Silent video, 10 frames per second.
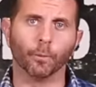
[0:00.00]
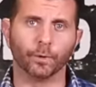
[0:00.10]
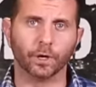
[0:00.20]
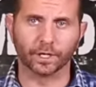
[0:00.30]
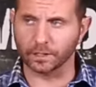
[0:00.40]

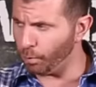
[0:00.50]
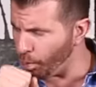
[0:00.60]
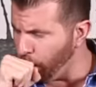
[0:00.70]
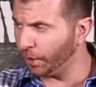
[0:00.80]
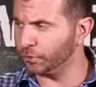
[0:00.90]
We only
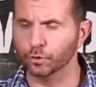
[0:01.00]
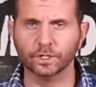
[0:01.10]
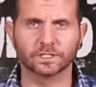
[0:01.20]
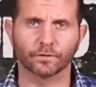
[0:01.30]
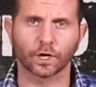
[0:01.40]
do
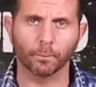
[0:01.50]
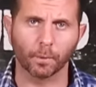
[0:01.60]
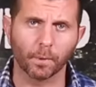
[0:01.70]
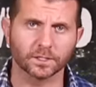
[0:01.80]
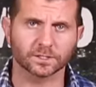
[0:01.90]
these every
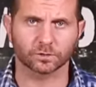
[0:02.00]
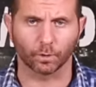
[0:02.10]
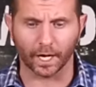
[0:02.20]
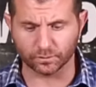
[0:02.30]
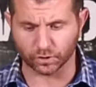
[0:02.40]
couple months,
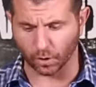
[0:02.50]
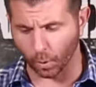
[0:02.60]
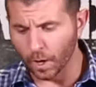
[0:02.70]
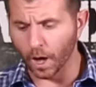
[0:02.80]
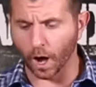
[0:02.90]
right?
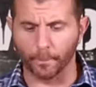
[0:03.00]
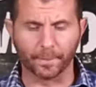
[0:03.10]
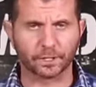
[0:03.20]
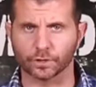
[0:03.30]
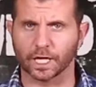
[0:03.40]
So
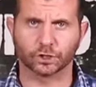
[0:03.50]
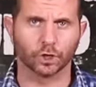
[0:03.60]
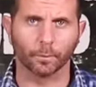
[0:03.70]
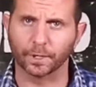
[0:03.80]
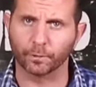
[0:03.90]
make sure you guys
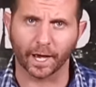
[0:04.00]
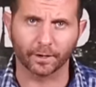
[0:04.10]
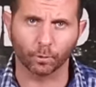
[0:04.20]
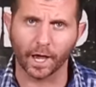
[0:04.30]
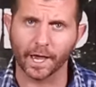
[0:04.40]
jump in
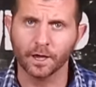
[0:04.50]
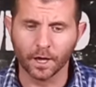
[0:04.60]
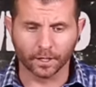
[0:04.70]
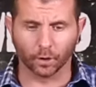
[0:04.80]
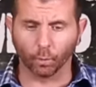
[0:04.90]
right away.
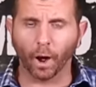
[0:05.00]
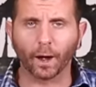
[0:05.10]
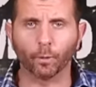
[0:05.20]
You know, why